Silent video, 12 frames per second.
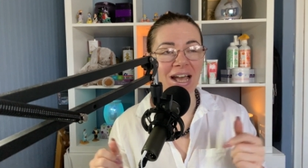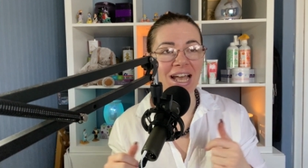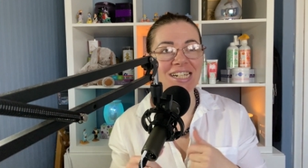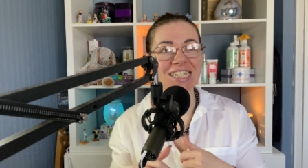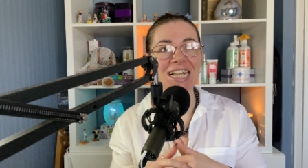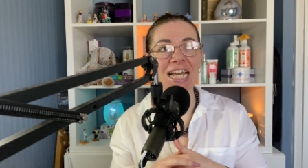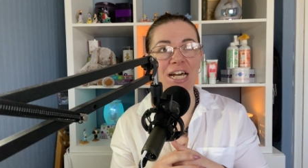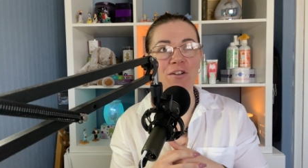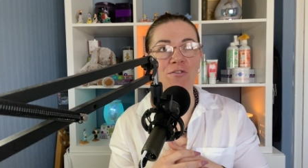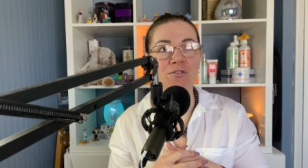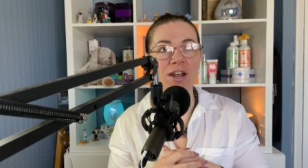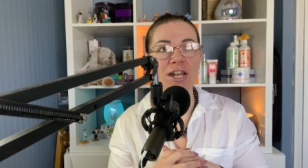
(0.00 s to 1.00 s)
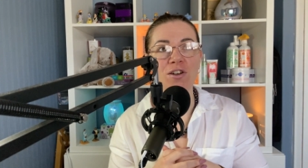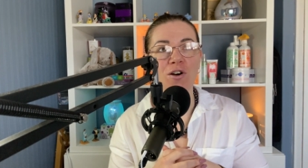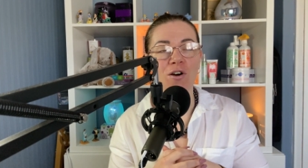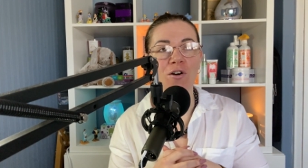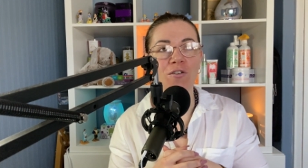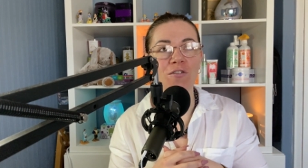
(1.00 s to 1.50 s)
I actually had a friend
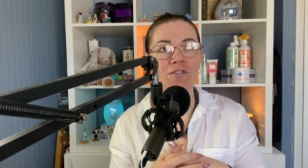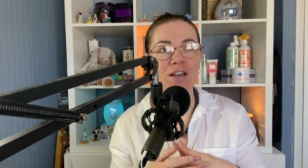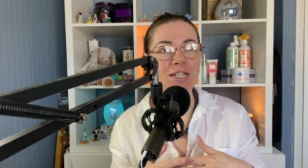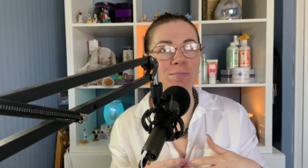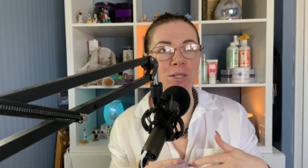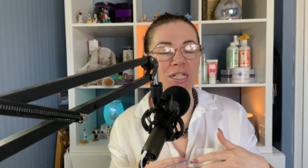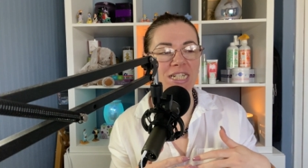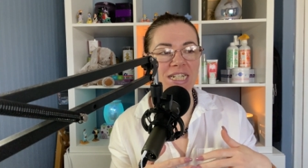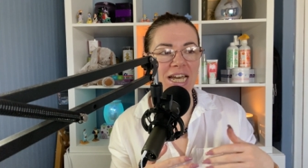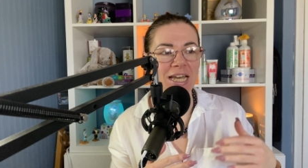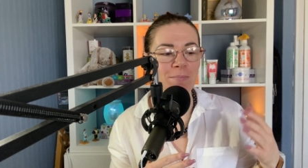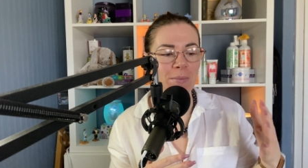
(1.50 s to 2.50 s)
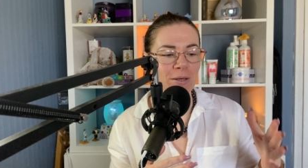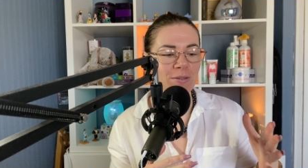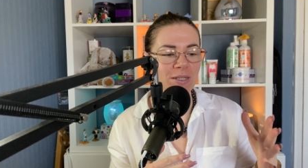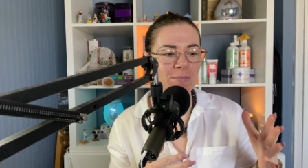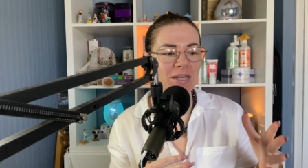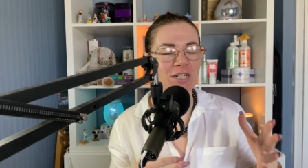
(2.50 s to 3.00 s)
on Facebook today
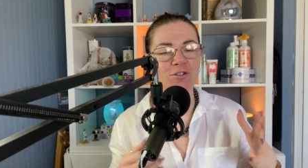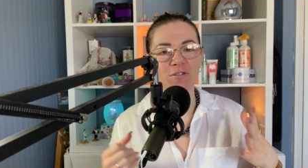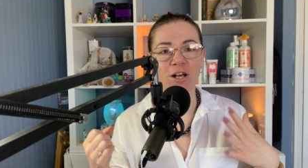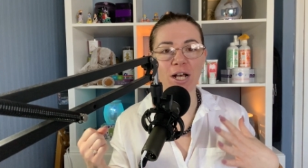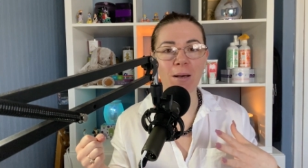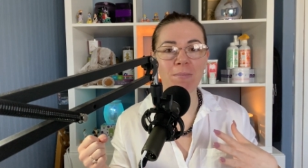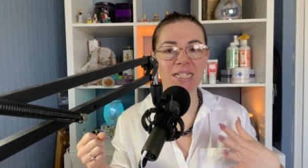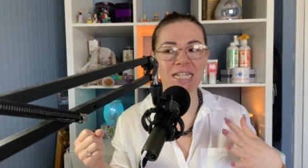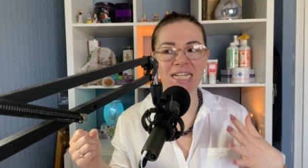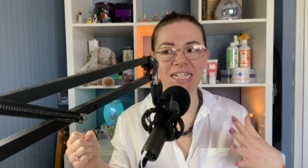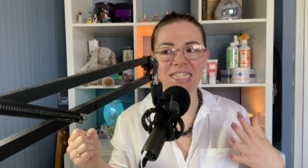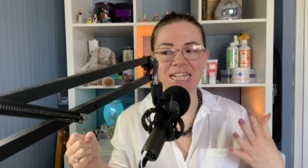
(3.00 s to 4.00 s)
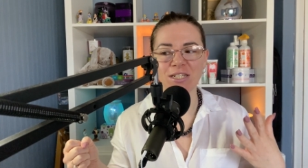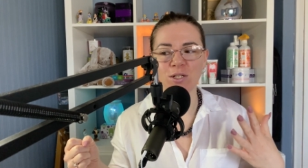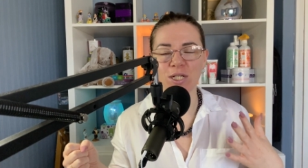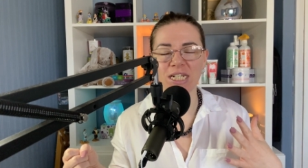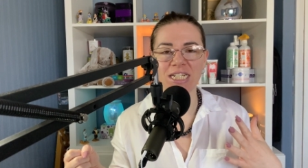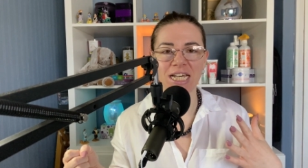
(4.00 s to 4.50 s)
post a picture of her cup of tea sat
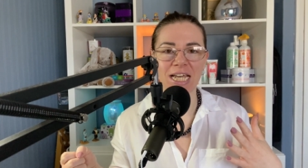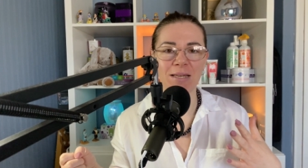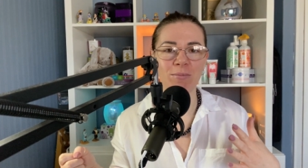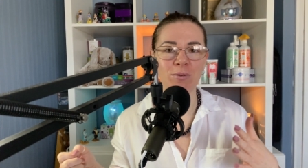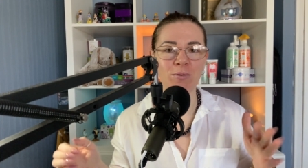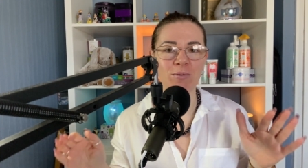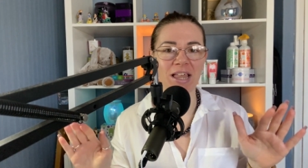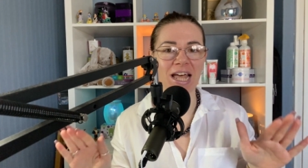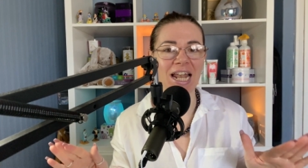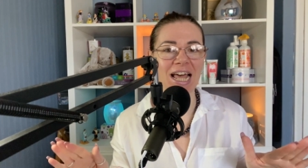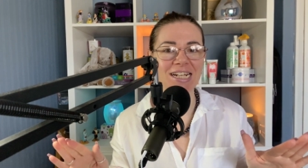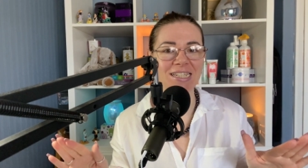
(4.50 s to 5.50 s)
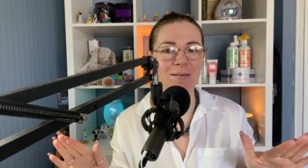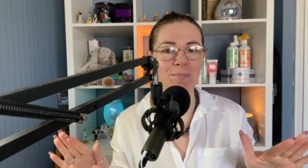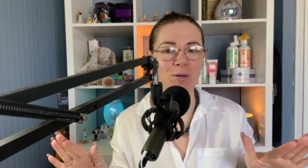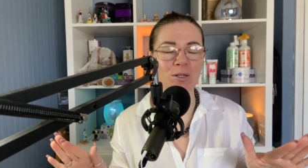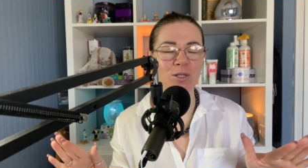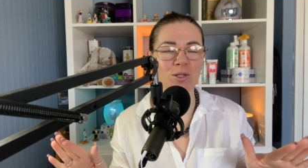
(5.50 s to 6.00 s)
on a table with her legs
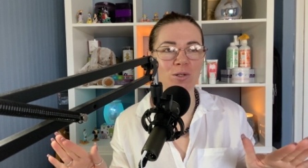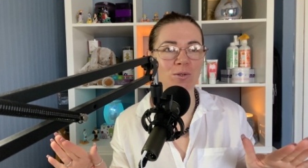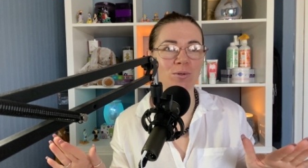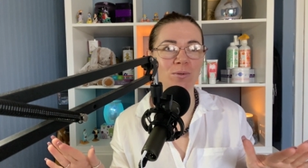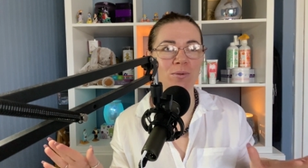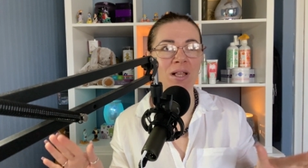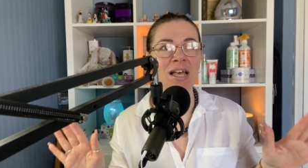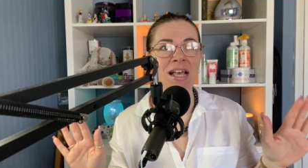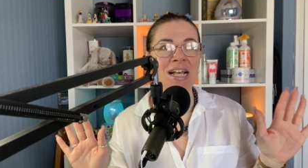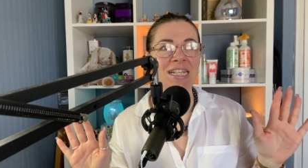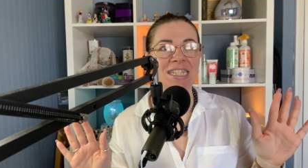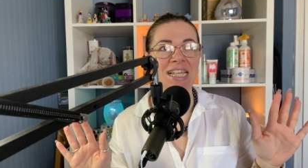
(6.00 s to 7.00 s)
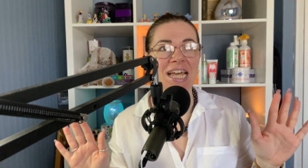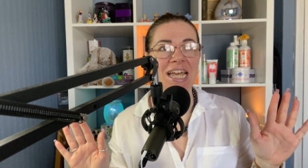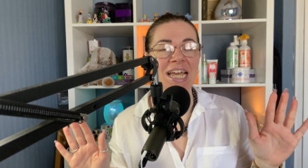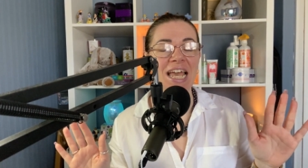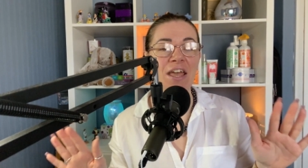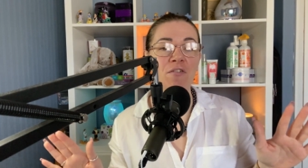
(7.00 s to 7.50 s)
up on a stool
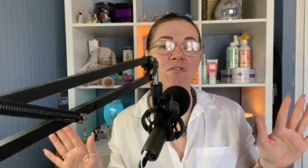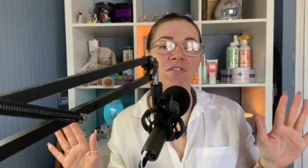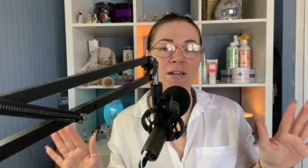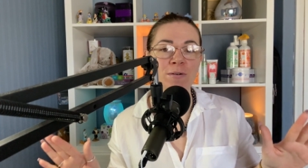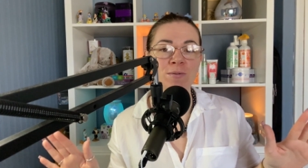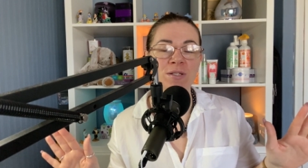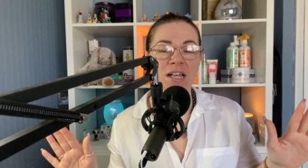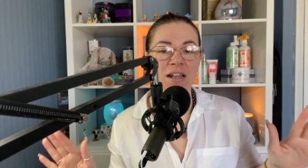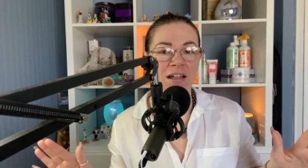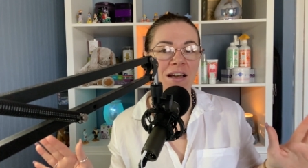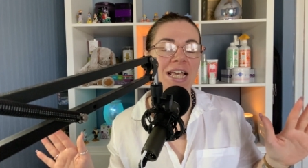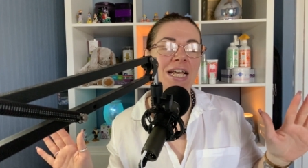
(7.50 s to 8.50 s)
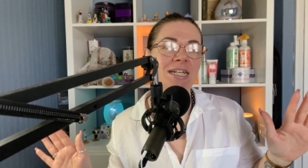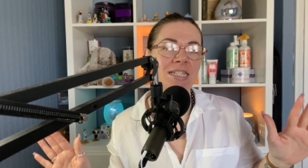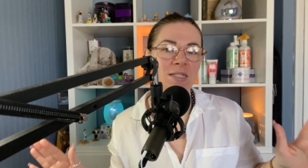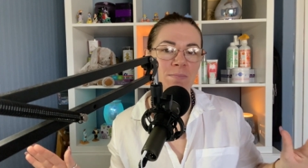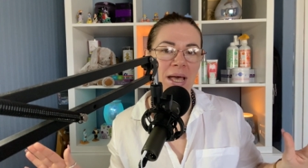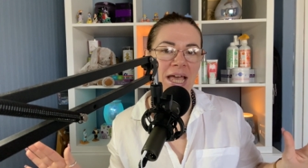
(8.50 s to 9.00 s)
saying it feels like
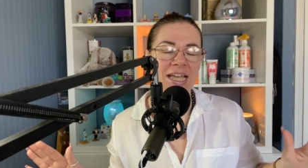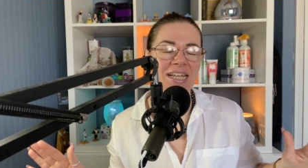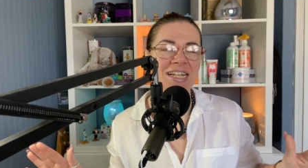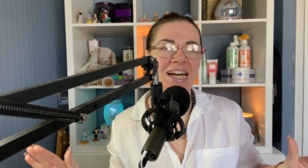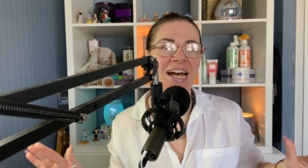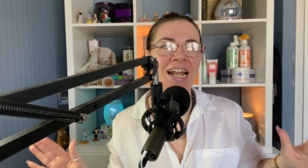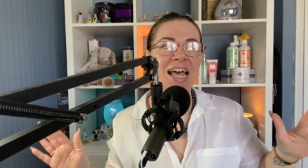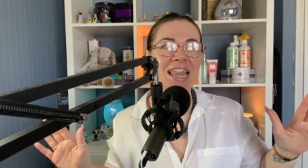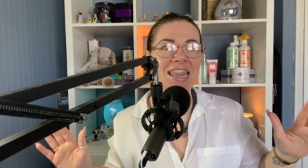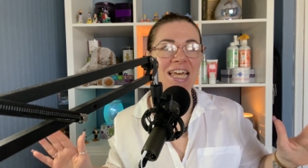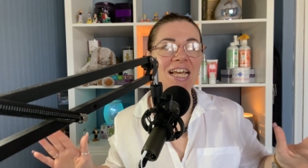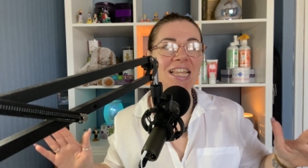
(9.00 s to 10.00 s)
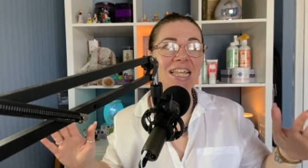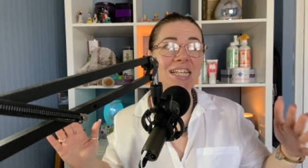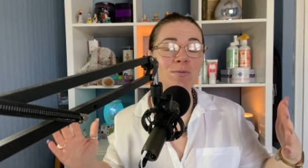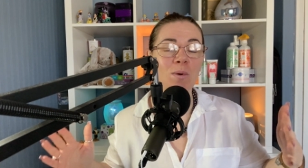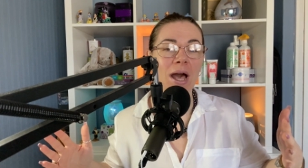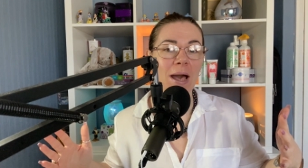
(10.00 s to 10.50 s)
Spain. And I think
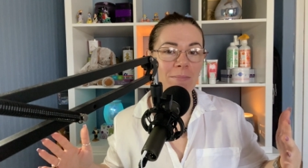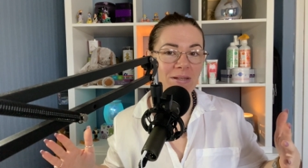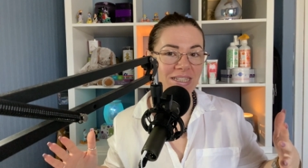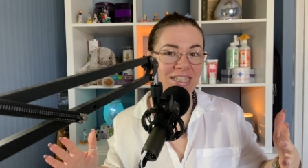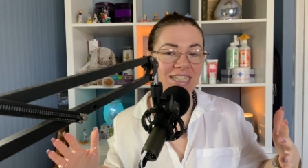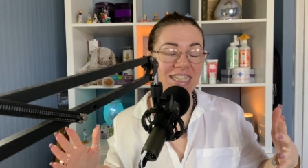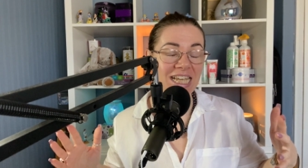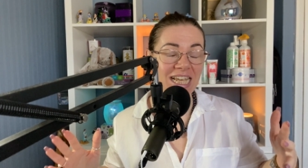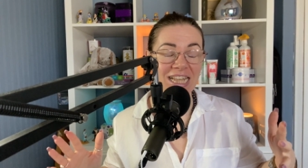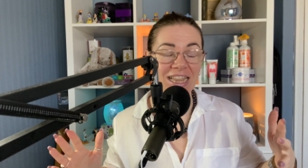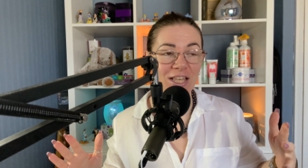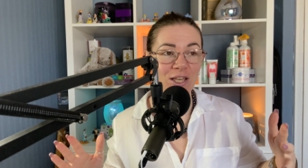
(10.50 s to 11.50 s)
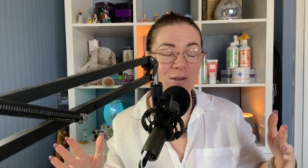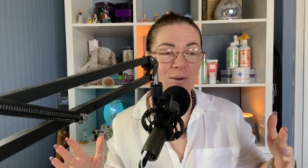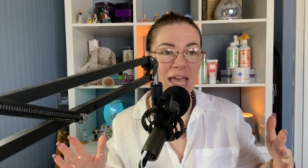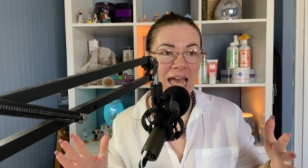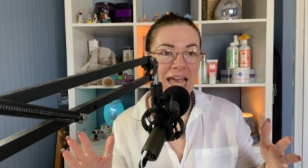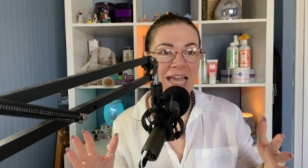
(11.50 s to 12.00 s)
that's what happens in the
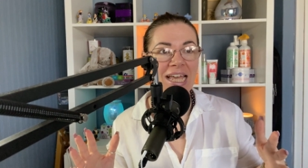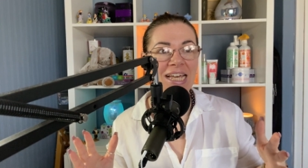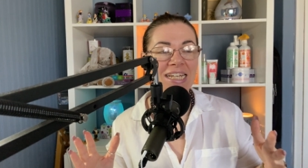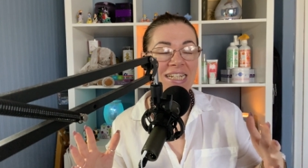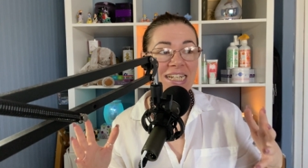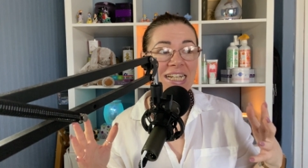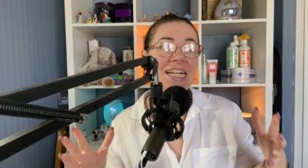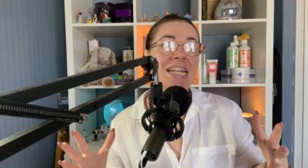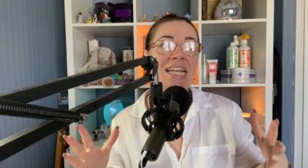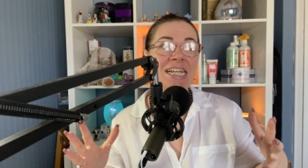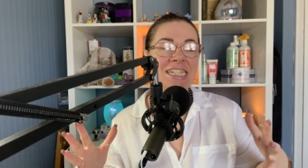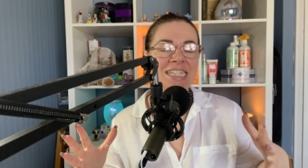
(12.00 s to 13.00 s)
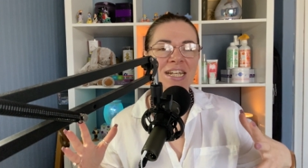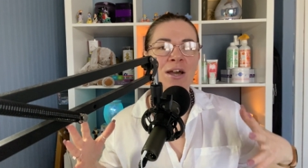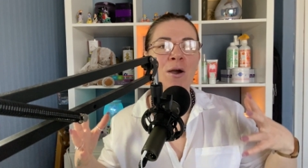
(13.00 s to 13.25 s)
UK at least.